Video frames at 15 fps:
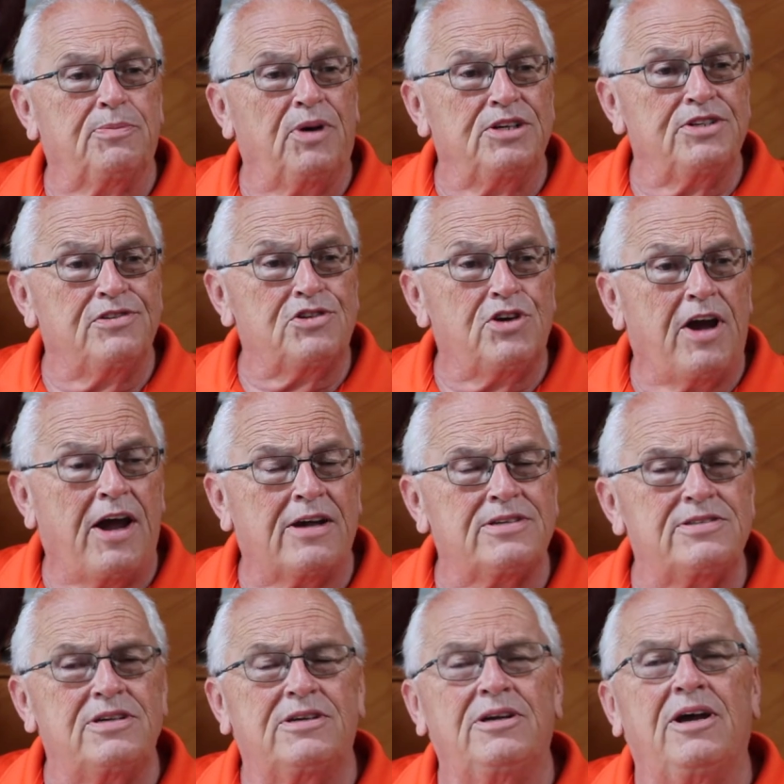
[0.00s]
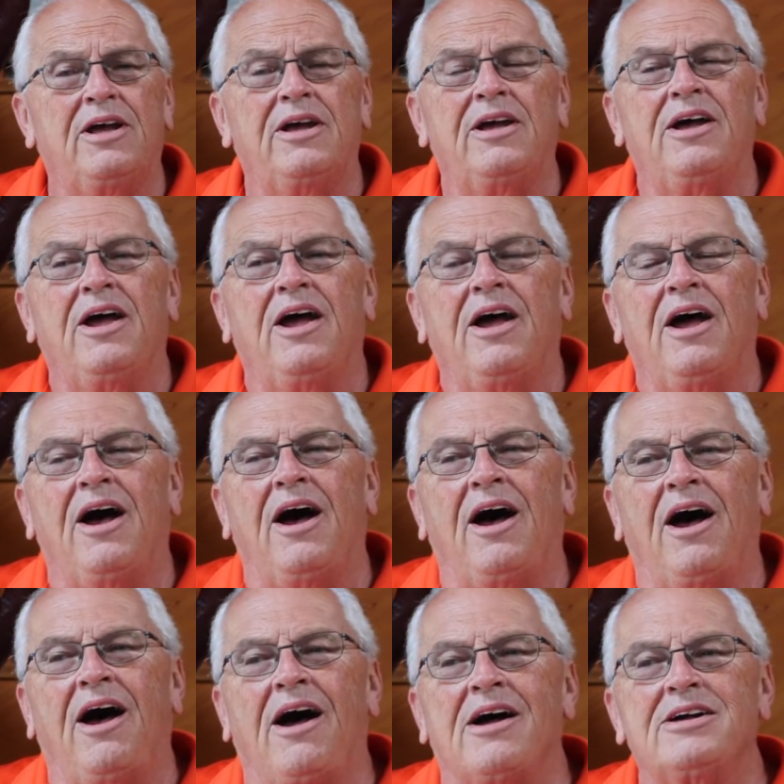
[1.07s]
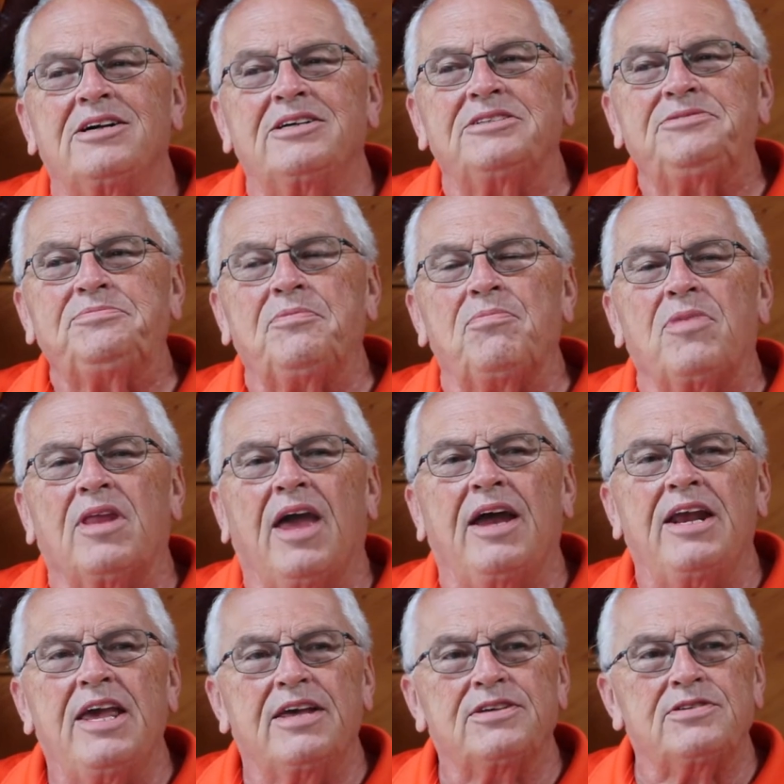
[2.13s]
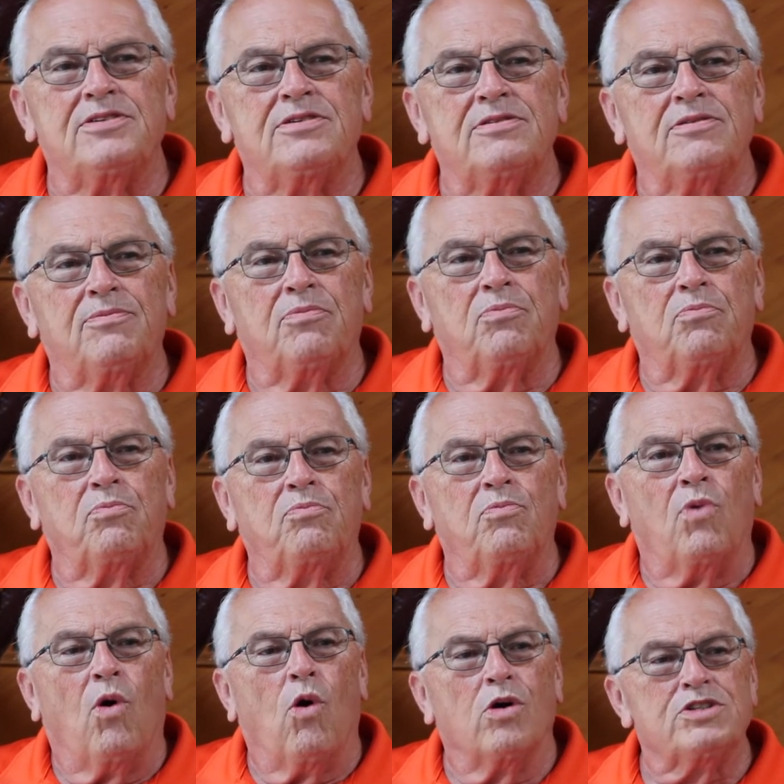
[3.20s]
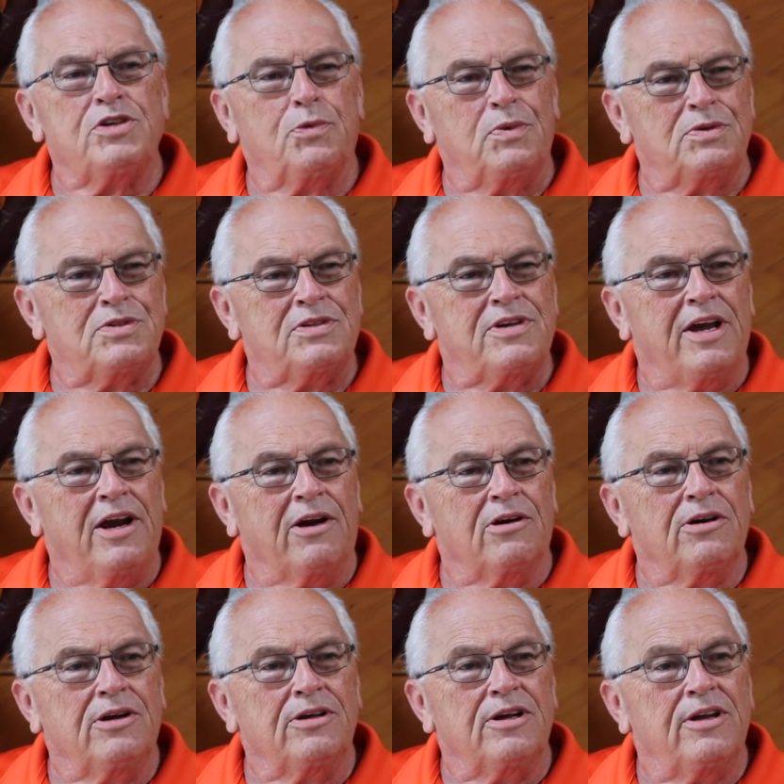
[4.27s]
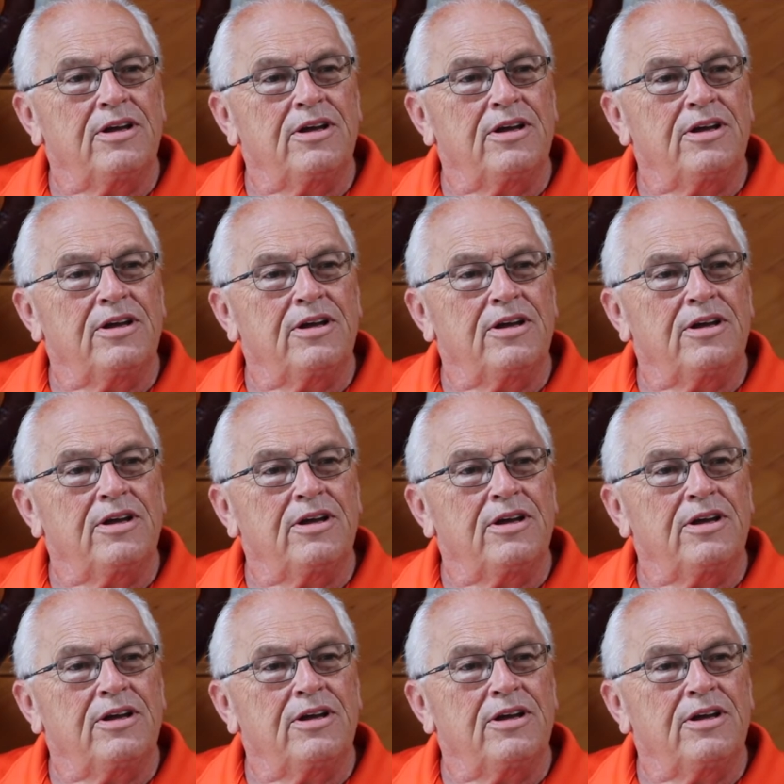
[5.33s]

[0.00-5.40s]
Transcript: a bunch of tracks, and his horse was here,